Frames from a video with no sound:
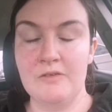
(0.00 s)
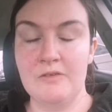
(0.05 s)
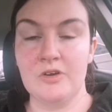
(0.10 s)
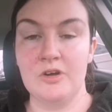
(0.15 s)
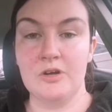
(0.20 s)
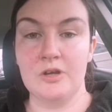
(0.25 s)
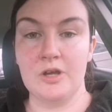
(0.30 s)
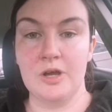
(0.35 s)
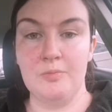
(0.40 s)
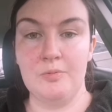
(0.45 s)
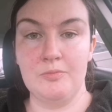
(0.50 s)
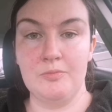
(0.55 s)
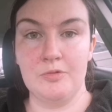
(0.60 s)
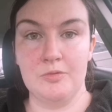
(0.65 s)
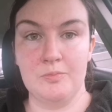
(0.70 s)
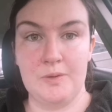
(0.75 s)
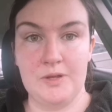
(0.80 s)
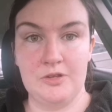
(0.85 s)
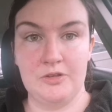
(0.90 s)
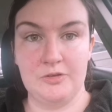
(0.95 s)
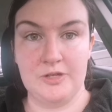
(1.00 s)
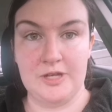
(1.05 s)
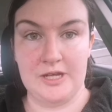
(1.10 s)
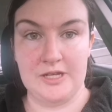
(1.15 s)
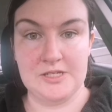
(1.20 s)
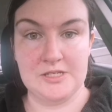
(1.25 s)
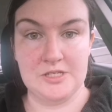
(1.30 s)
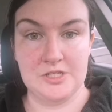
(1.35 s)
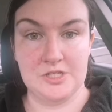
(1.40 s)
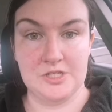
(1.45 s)
I've got a couple more bits
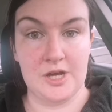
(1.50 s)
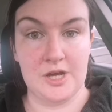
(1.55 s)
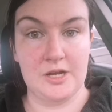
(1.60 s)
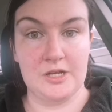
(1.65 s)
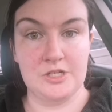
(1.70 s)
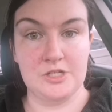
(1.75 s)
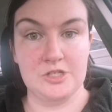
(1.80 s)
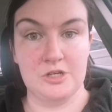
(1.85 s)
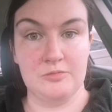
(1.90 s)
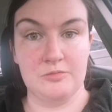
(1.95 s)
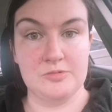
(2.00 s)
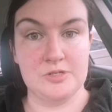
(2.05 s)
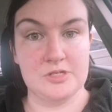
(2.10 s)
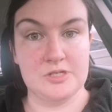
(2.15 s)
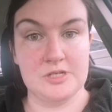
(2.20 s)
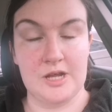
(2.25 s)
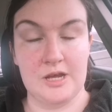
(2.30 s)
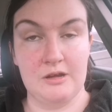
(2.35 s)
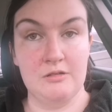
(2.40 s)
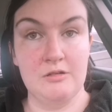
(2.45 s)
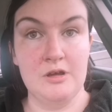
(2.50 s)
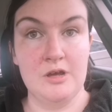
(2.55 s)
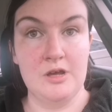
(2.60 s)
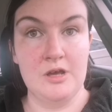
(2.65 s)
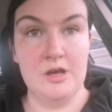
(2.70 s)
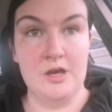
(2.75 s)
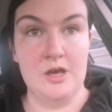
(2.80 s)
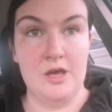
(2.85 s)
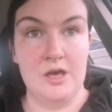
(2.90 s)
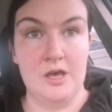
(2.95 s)
to take to the charity shop just now
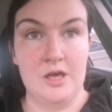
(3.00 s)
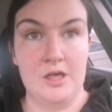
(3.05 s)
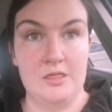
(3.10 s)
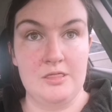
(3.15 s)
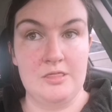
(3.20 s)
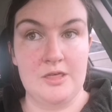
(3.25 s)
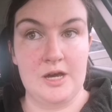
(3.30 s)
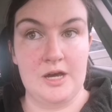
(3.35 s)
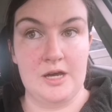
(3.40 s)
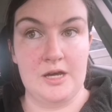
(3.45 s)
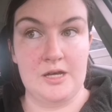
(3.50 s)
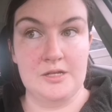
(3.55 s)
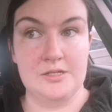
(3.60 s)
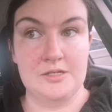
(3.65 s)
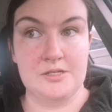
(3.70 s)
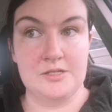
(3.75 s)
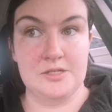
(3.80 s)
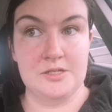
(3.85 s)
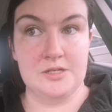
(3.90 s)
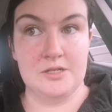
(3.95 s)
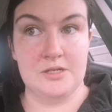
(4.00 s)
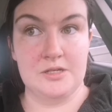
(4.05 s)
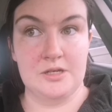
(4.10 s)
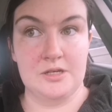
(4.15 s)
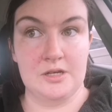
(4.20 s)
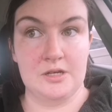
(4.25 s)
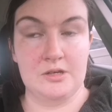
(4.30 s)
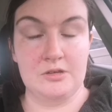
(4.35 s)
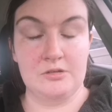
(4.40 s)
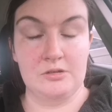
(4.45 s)
that
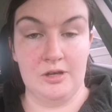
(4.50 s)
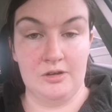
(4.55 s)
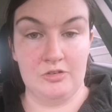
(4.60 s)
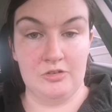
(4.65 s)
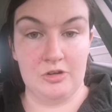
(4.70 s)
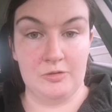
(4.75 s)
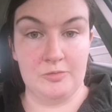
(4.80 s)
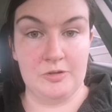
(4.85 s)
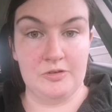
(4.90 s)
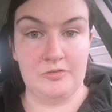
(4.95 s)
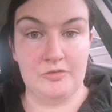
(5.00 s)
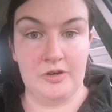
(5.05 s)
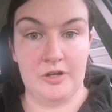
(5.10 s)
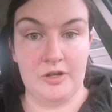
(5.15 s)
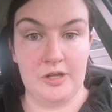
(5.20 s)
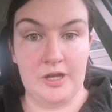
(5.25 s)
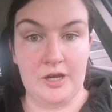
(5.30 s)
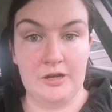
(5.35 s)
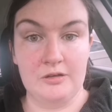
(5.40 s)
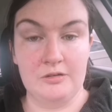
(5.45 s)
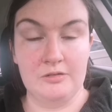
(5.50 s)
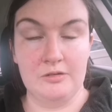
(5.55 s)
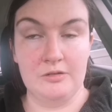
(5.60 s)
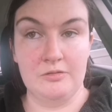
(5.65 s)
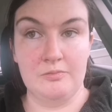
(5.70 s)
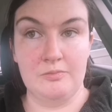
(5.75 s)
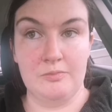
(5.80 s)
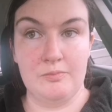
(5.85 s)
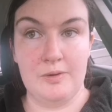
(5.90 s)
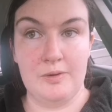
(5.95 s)
I couldn't get dropped off earlier,
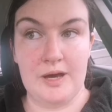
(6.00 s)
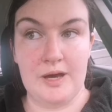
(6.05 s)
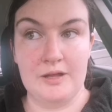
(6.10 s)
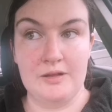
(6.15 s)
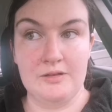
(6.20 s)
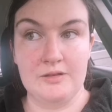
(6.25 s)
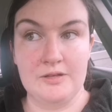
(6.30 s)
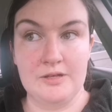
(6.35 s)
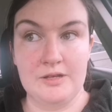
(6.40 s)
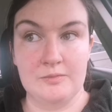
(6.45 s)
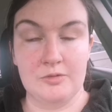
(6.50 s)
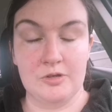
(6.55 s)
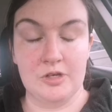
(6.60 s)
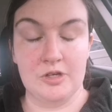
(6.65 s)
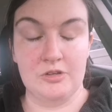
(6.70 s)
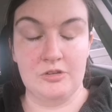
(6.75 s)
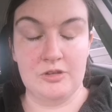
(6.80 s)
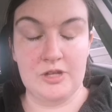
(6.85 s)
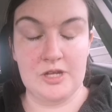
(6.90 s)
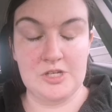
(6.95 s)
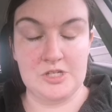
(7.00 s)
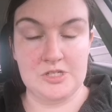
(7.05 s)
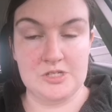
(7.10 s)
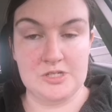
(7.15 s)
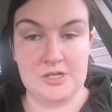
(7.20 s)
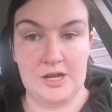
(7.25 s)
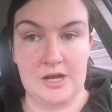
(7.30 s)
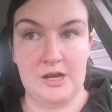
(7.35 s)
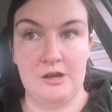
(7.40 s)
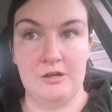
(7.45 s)
but I'm going to do that
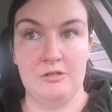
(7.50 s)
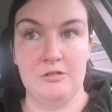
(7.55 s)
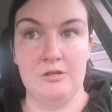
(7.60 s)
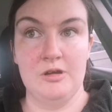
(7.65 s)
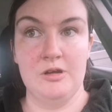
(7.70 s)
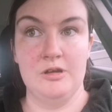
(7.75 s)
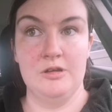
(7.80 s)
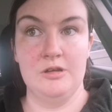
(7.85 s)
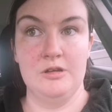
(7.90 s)
just now.